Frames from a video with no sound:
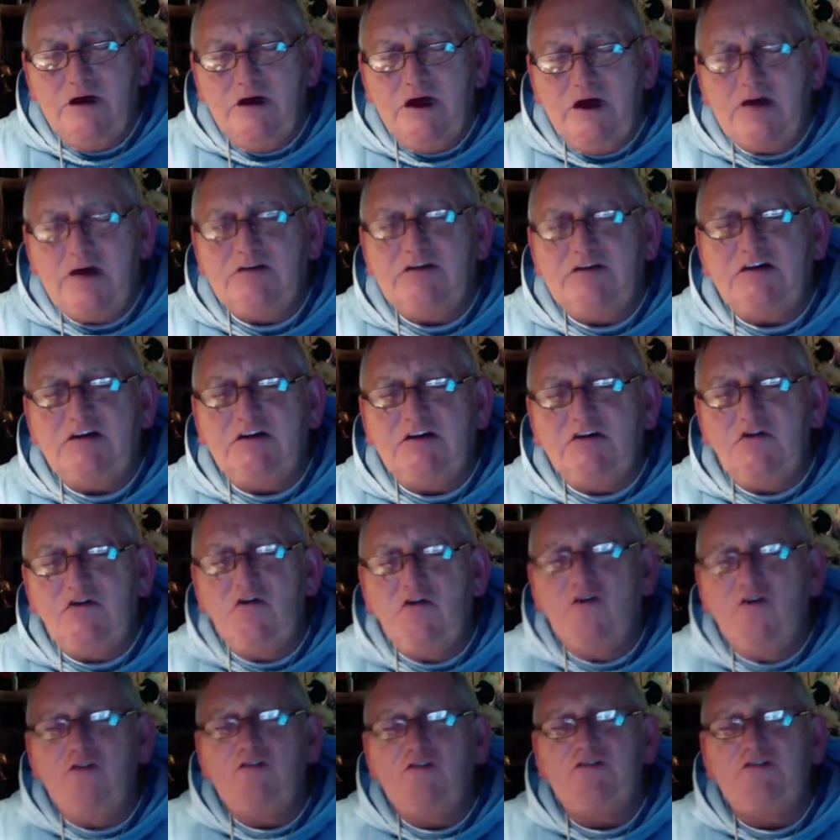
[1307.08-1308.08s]
And he
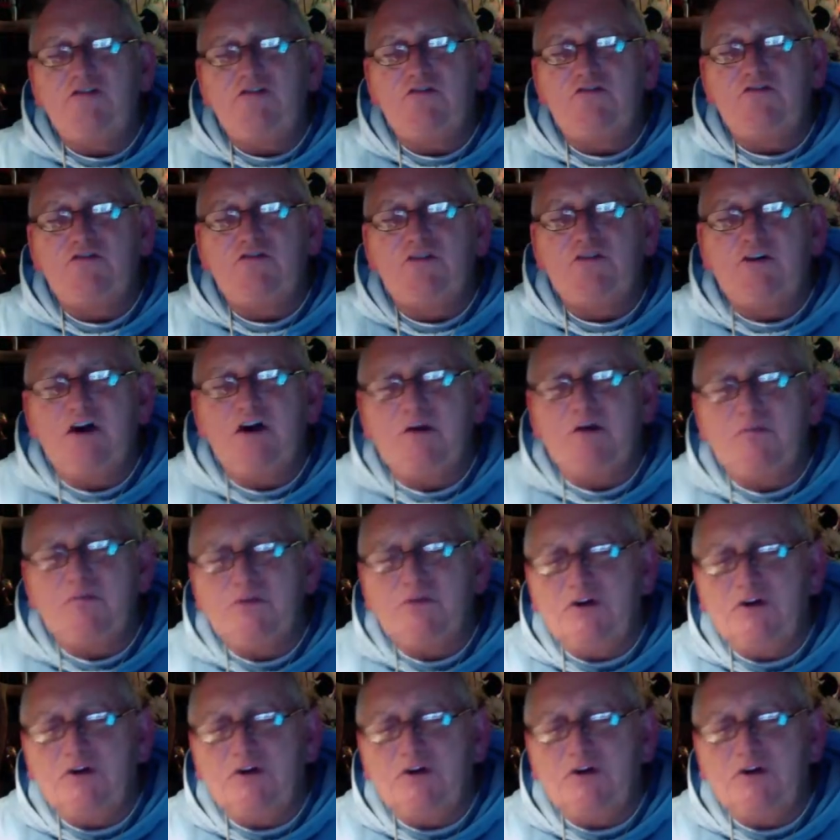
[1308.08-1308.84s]
calls you to come